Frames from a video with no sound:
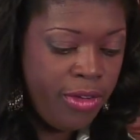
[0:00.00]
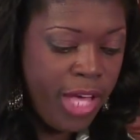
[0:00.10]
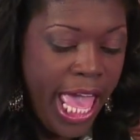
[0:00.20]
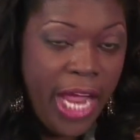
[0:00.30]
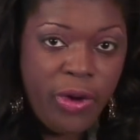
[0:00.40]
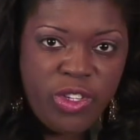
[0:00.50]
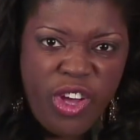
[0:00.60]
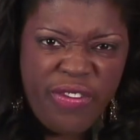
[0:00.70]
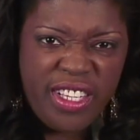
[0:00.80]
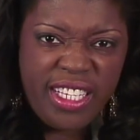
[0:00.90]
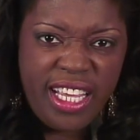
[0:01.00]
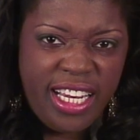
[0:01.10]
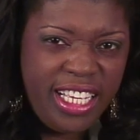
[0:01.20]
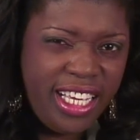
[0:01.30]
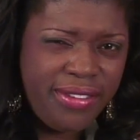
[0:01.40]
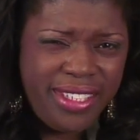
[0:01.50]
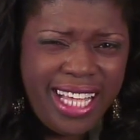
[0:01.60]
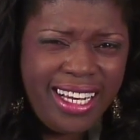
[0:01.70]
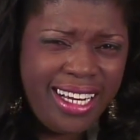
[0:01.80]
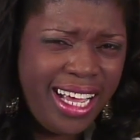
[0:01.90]
hairs of the skin. It gives it
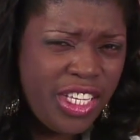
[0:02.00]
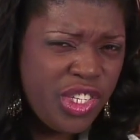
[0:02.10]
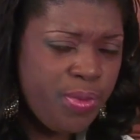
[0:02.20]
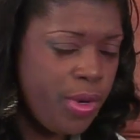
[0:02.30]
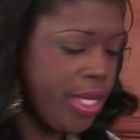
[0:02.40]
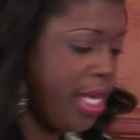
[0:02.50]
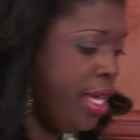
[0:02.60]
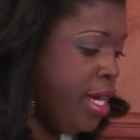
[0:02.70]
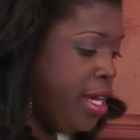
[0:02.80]
that nice smoky